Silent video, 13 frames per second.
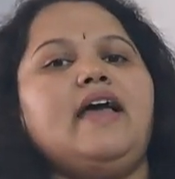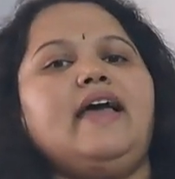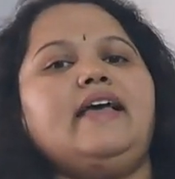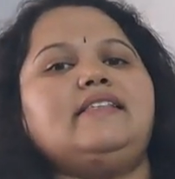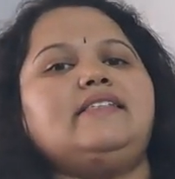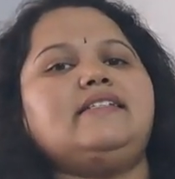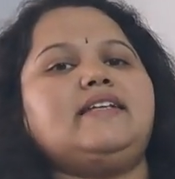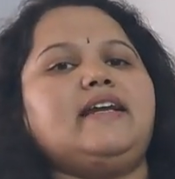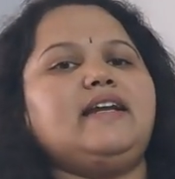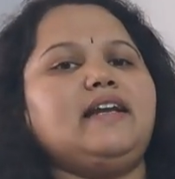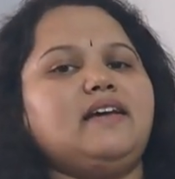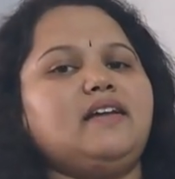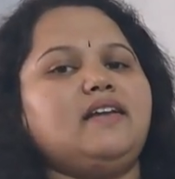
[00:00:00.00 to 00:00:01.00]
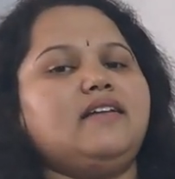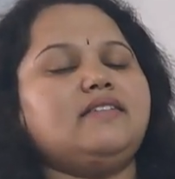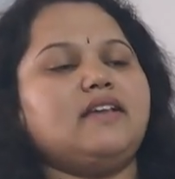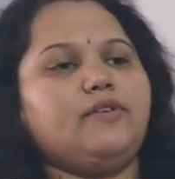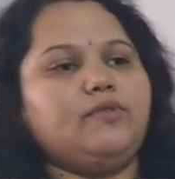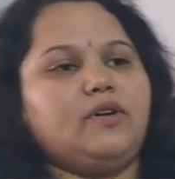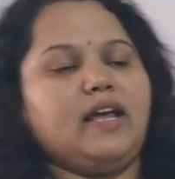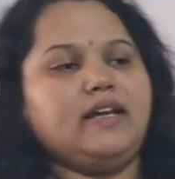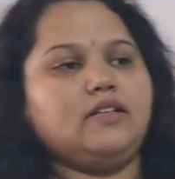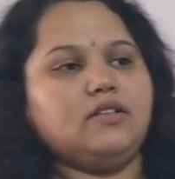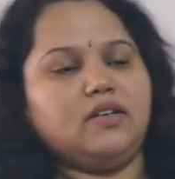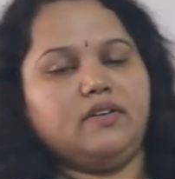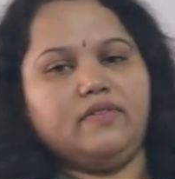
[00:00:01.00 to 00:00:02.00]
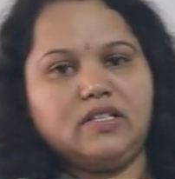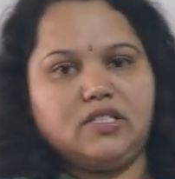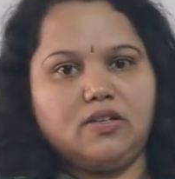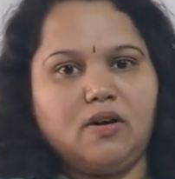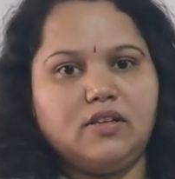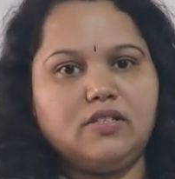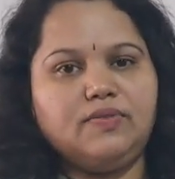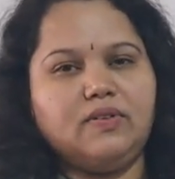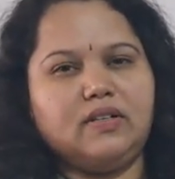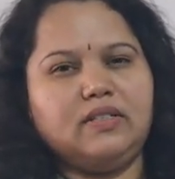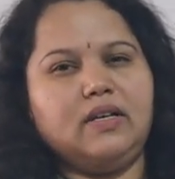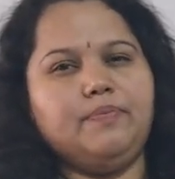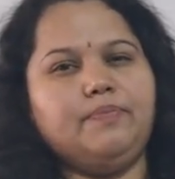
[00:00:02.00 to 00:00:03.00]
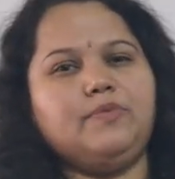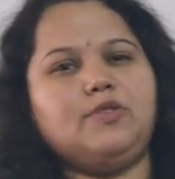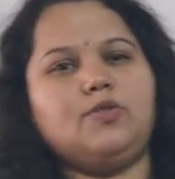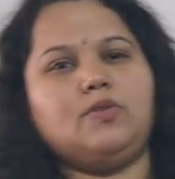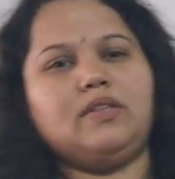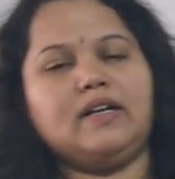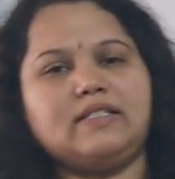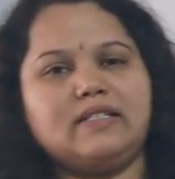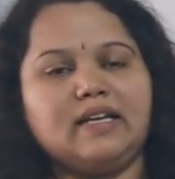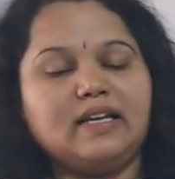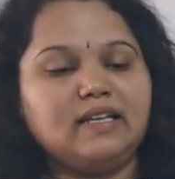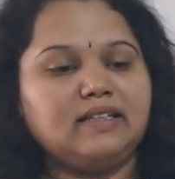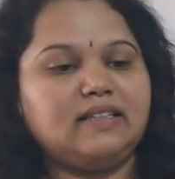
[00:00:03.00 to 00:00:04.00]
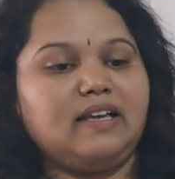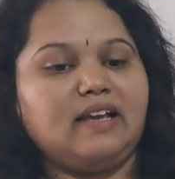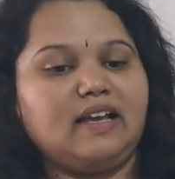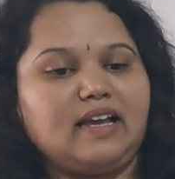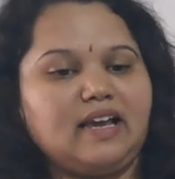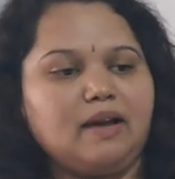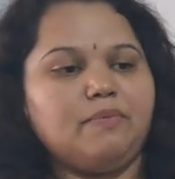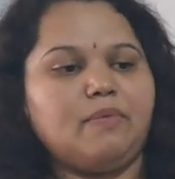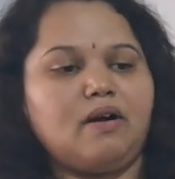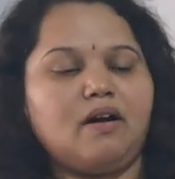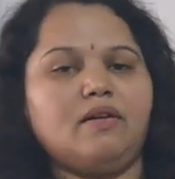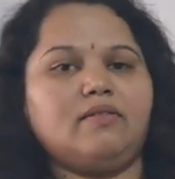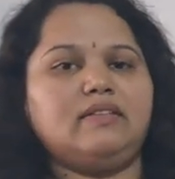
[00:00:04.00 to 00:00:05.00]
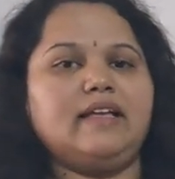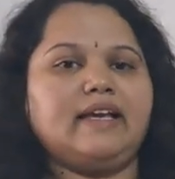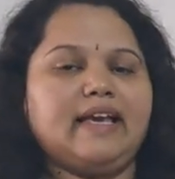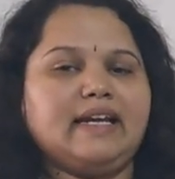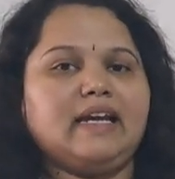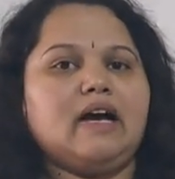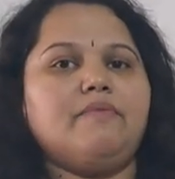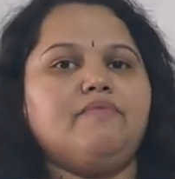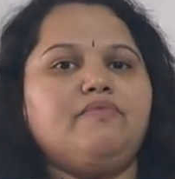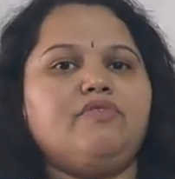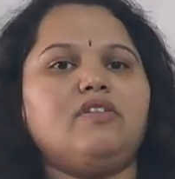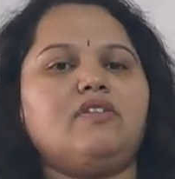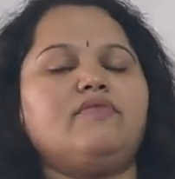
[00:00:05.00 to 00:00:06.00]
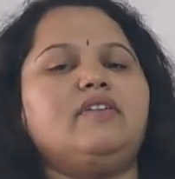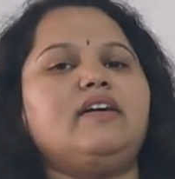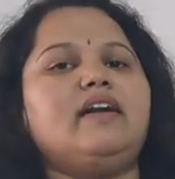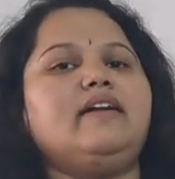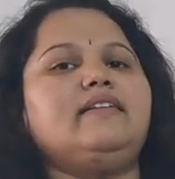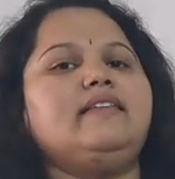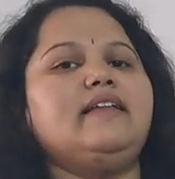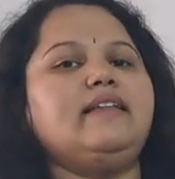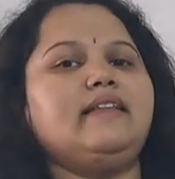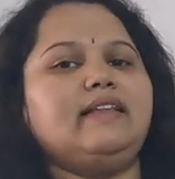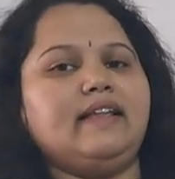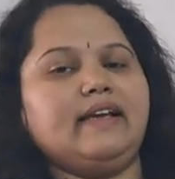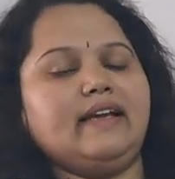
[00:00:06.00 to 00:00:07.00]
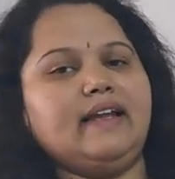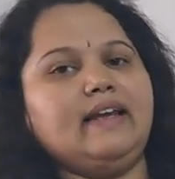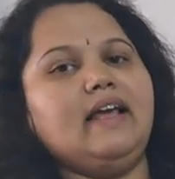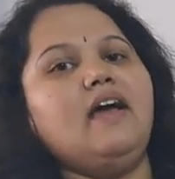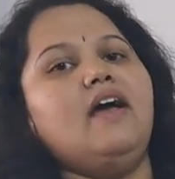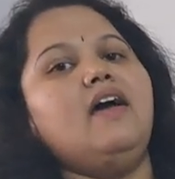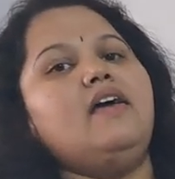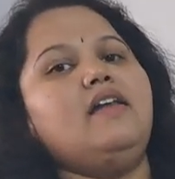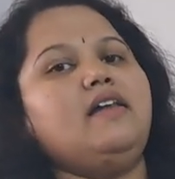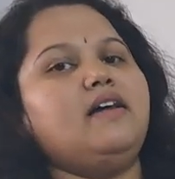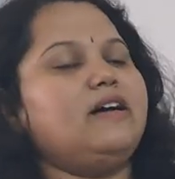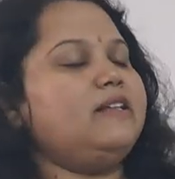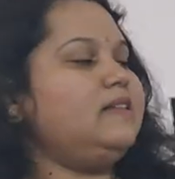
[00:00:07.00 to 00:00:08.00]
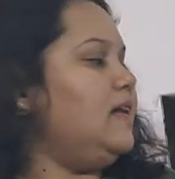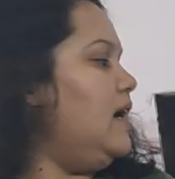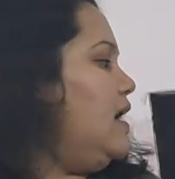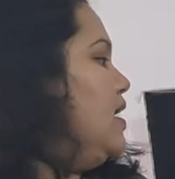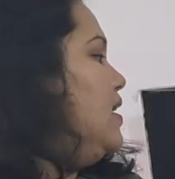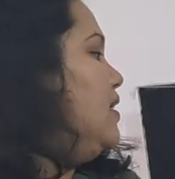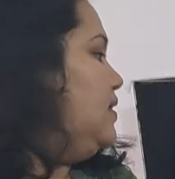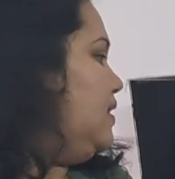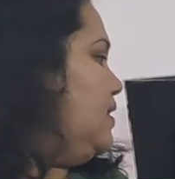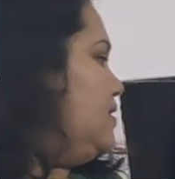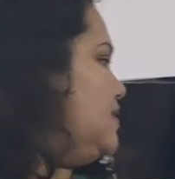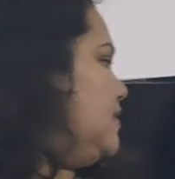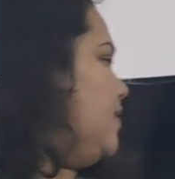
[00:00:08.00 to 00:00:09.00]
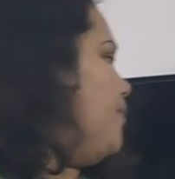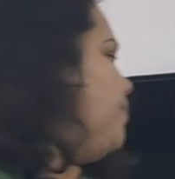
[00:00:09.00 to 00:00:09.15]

Hesitant learners, I would like to give a chance for them, so that's why they can come forward and then they can learn the things.